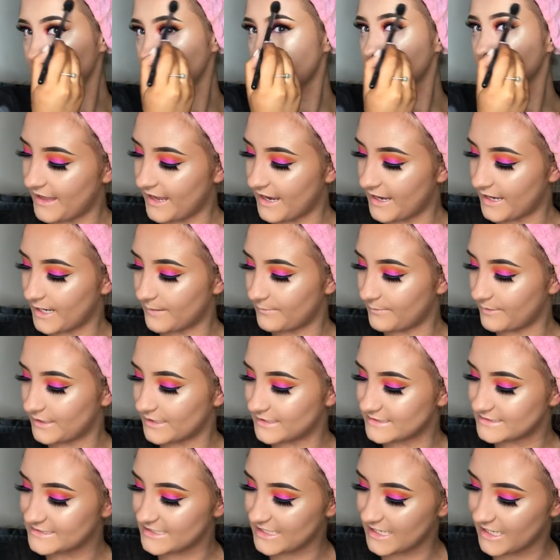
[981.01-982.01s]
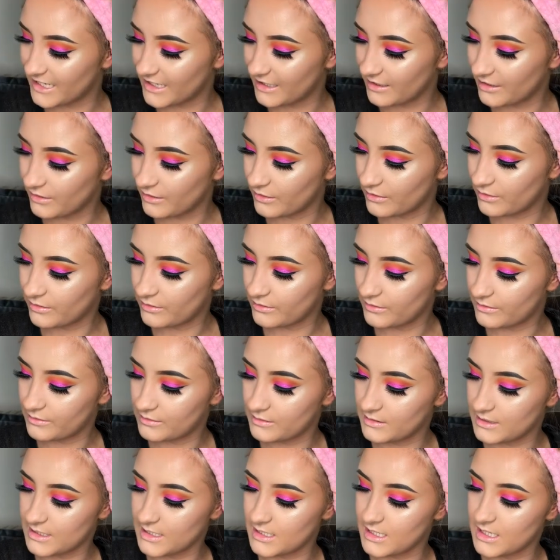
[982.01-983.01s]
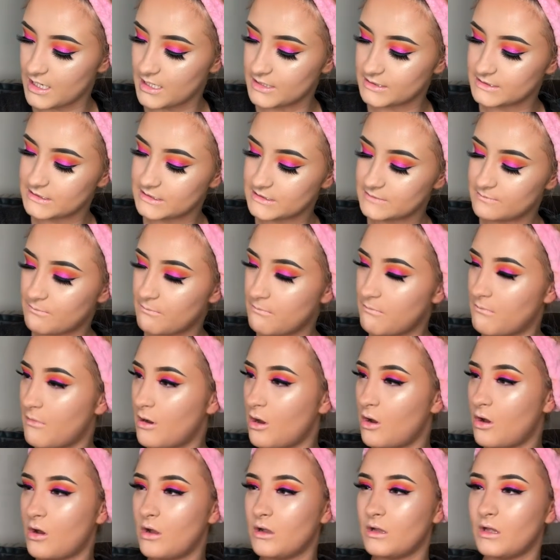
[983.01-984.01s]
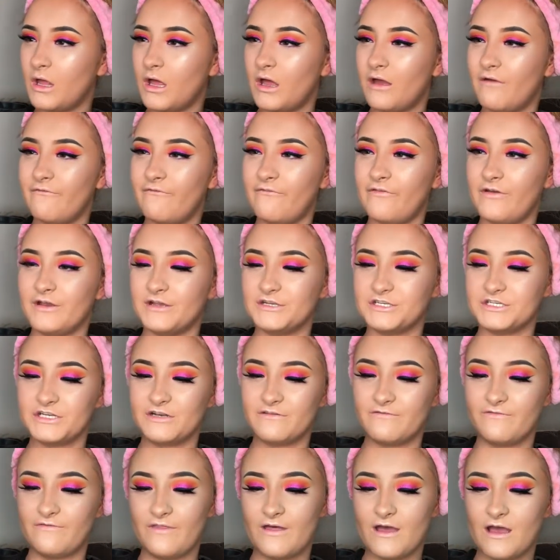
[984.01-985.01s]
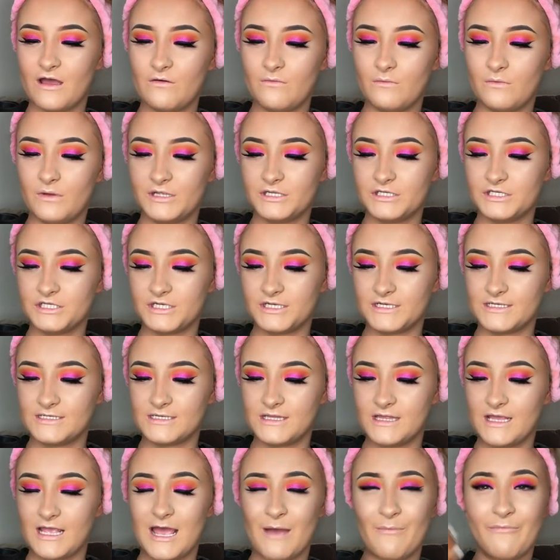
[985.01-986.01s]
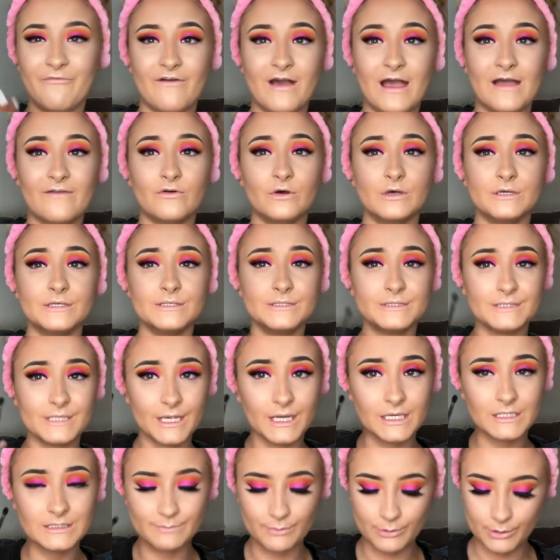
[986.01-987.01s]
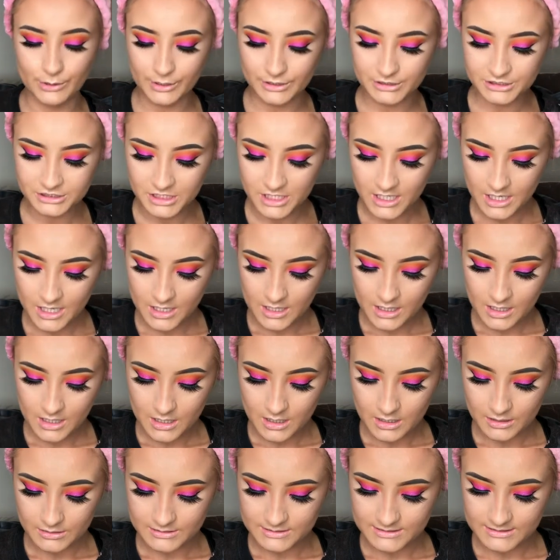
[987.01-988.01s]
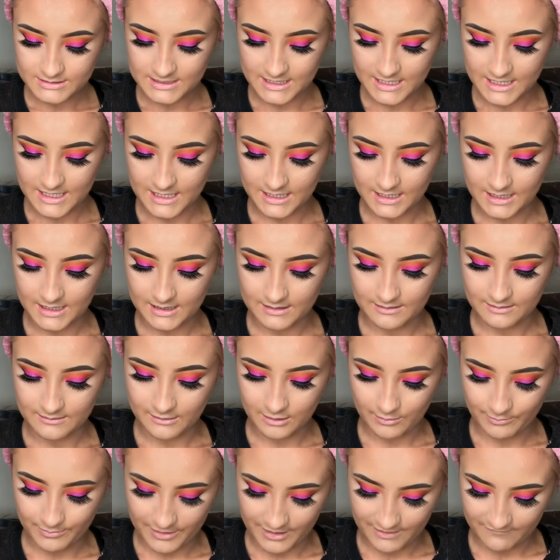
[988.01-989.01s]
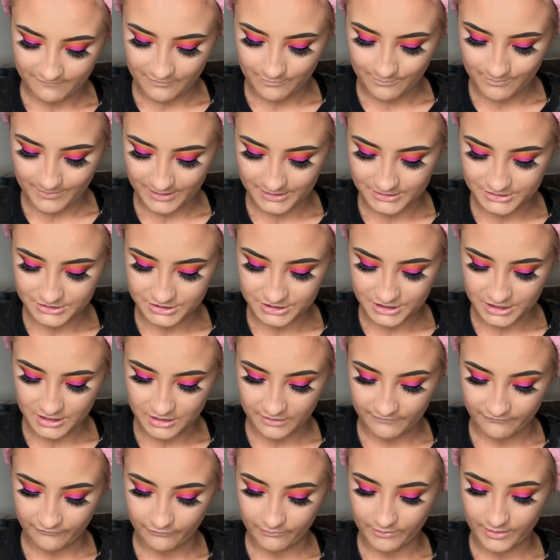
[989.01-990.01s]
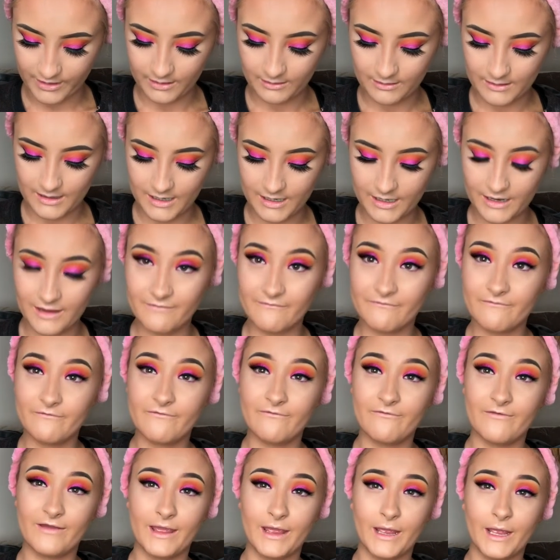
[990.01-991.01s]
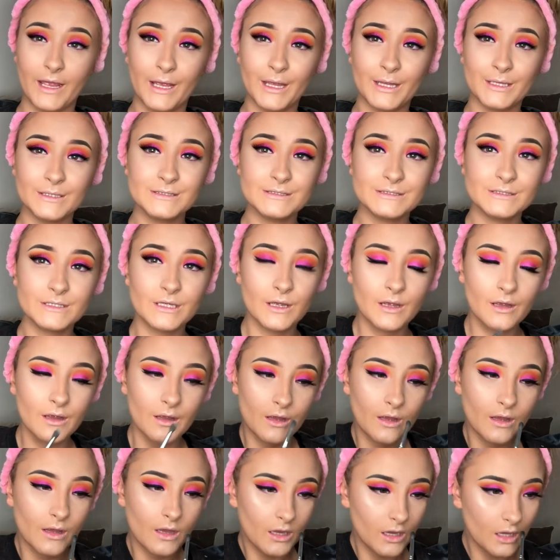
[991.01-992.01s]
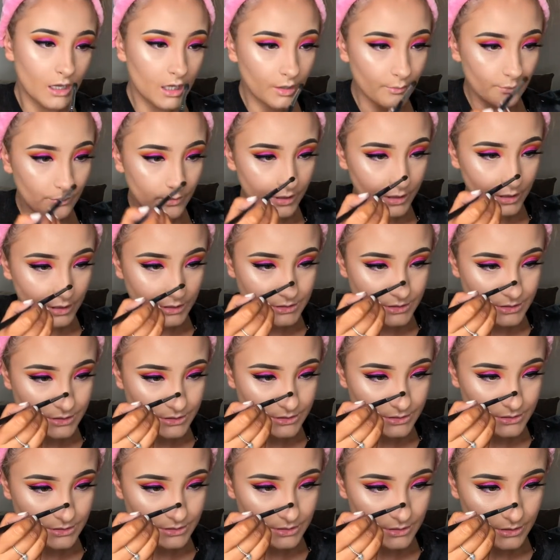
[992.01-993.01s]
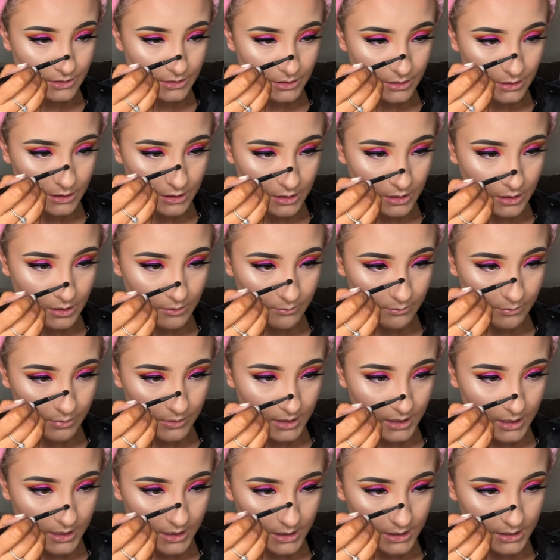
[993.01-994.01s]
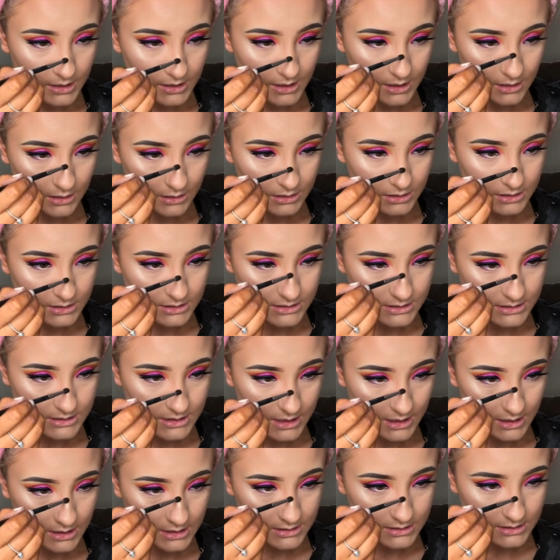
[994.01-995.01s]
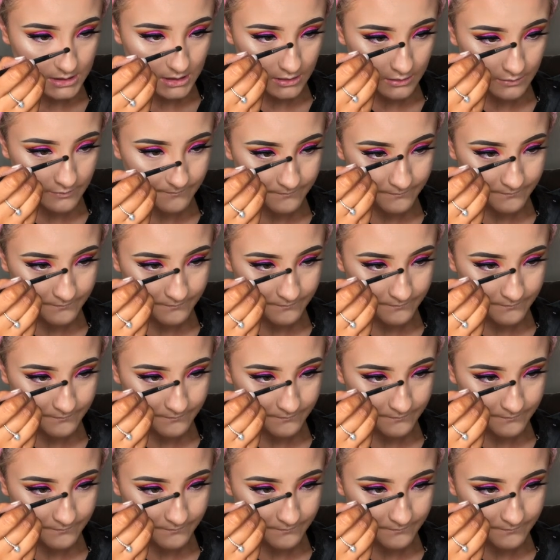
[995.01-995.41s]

Then I'm gonna take the smaller version of that, which is the M506 brush. Just take a little bit of the mixture of ring light and face, and we're gonna just play it down the center.